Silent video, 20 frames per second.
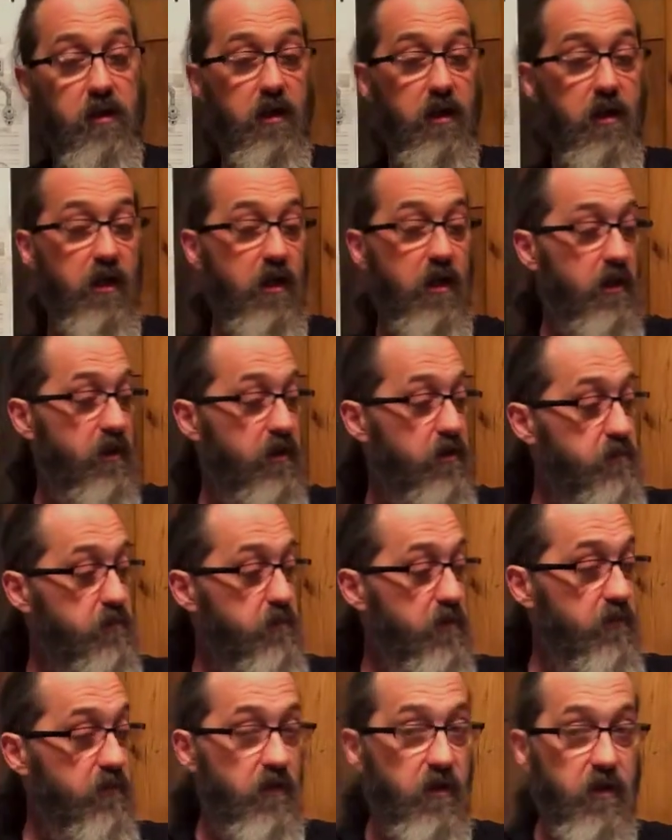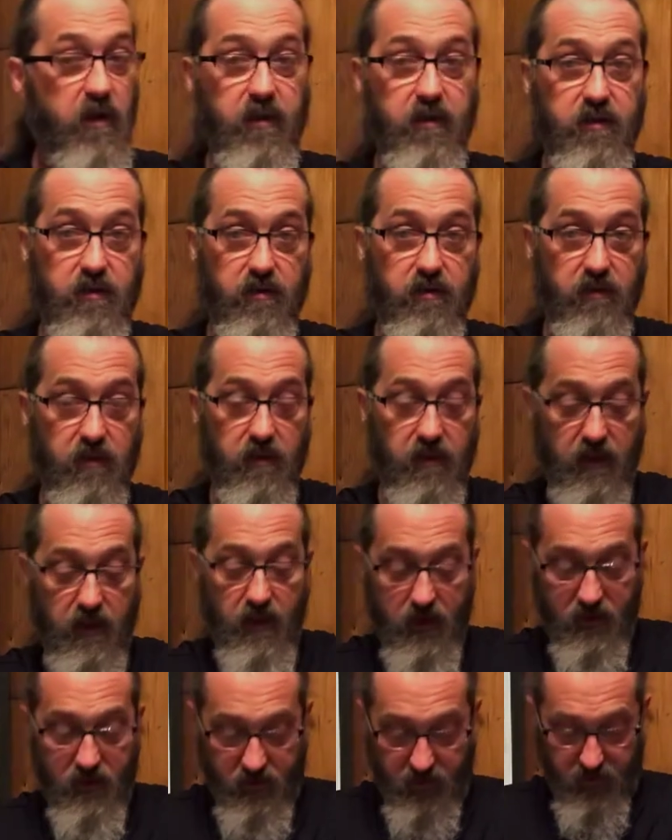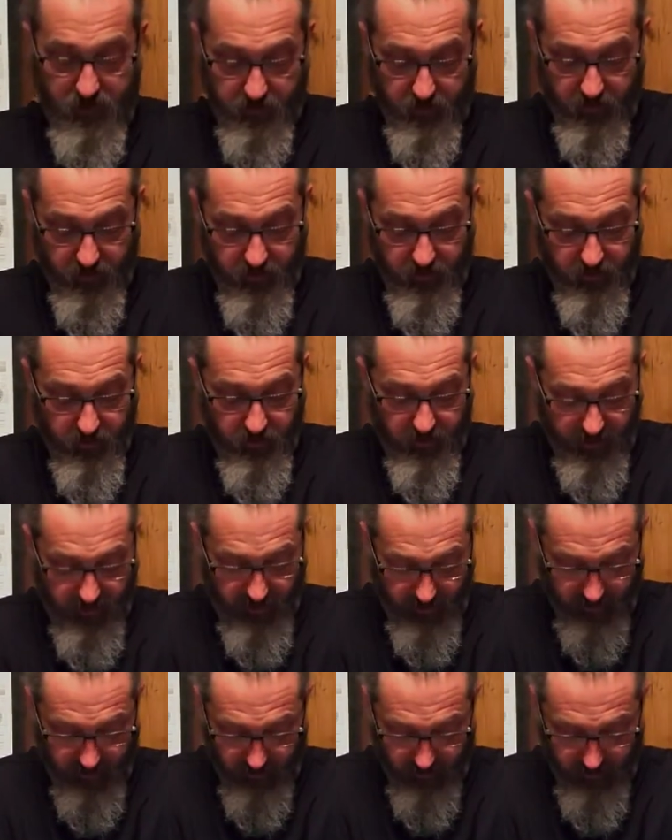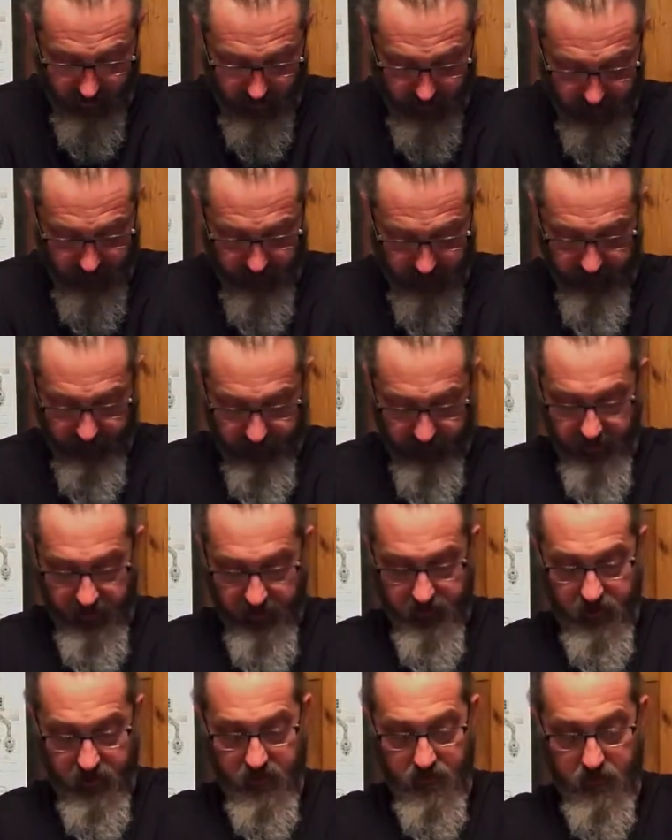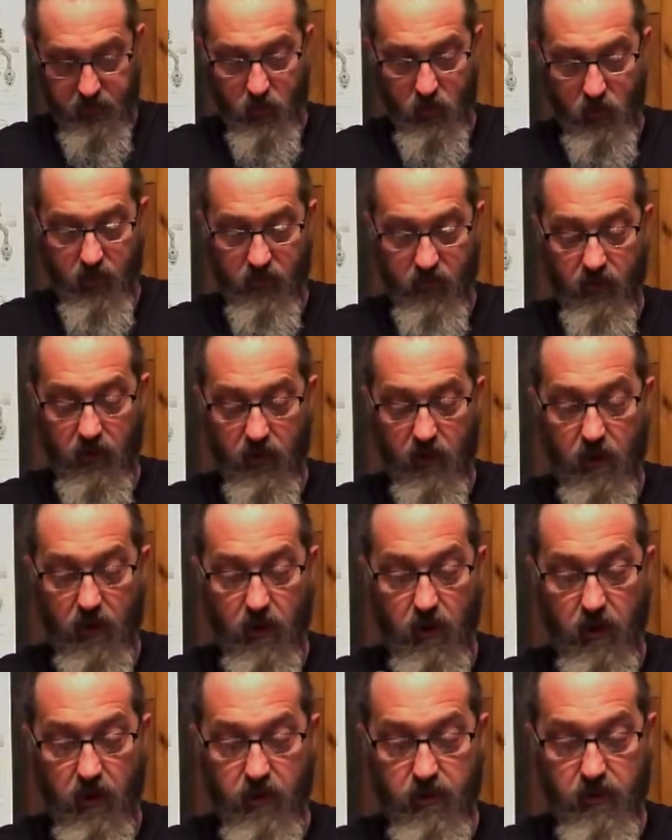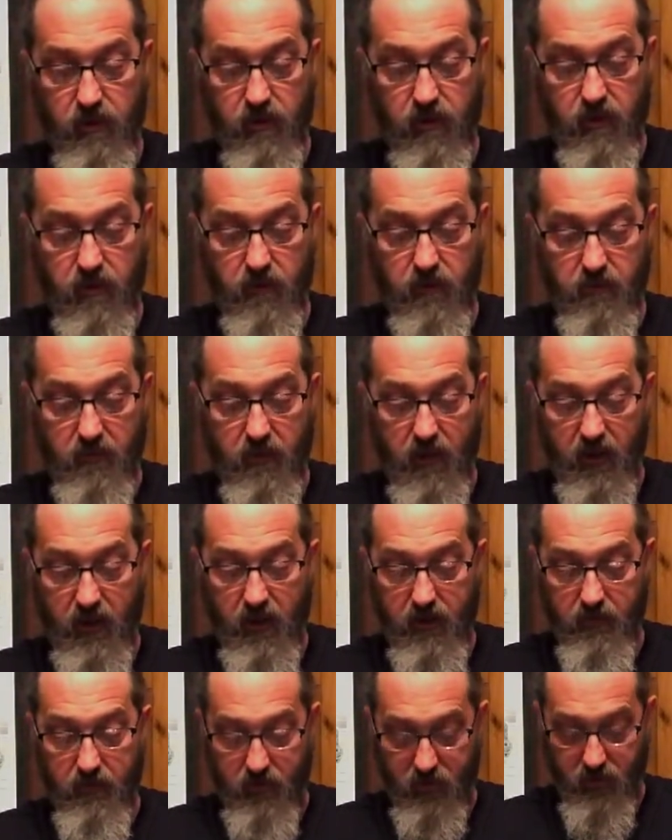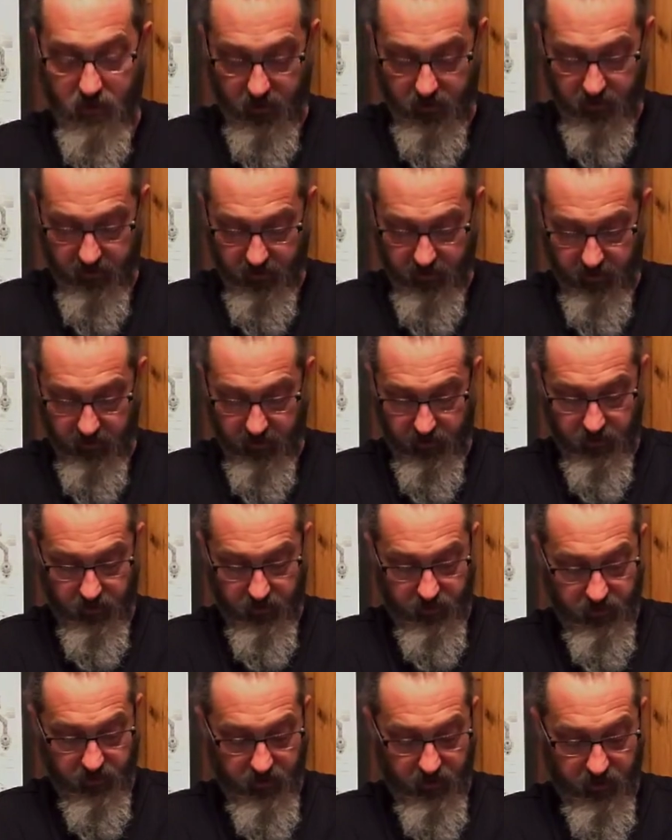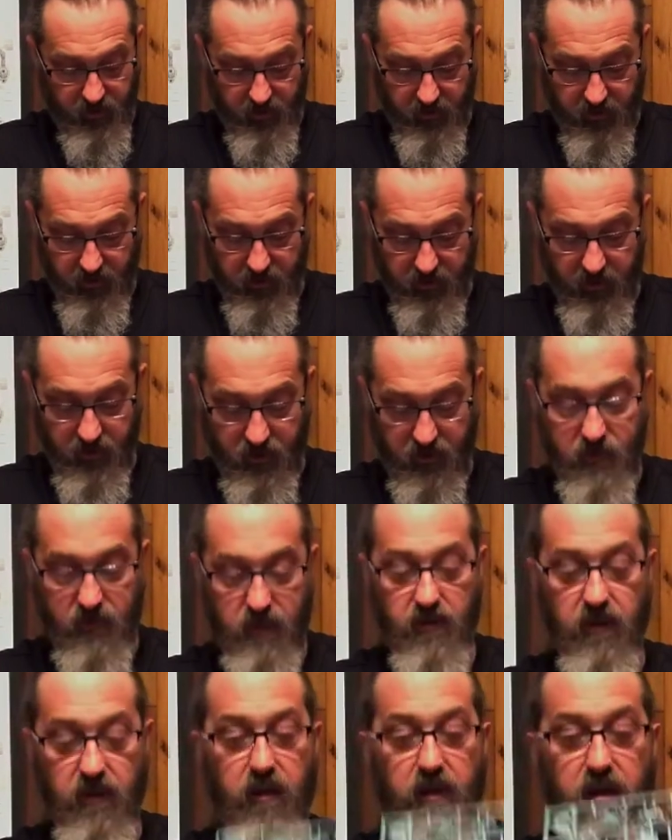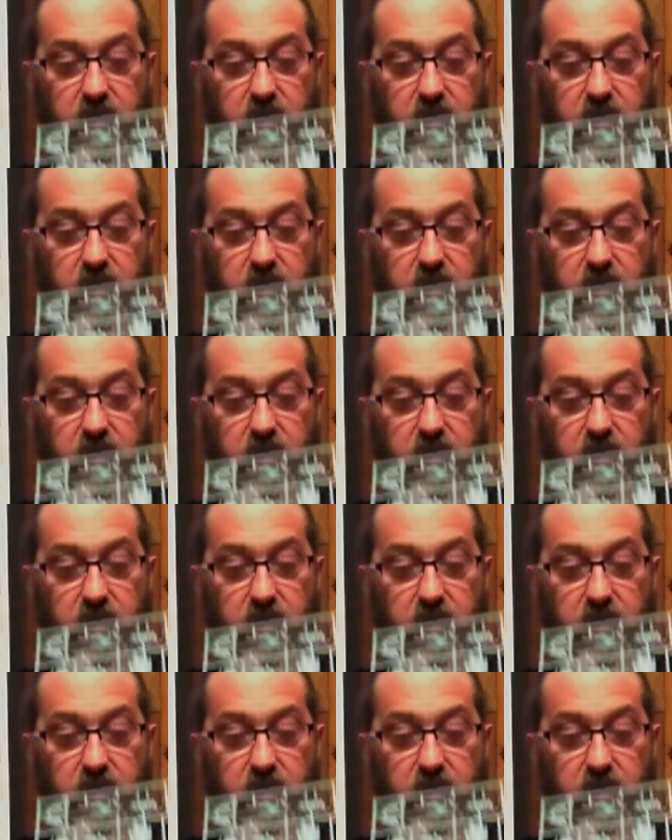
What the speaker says: Let's move on to the next sprue here. This is more of the larger body parts that you see on this.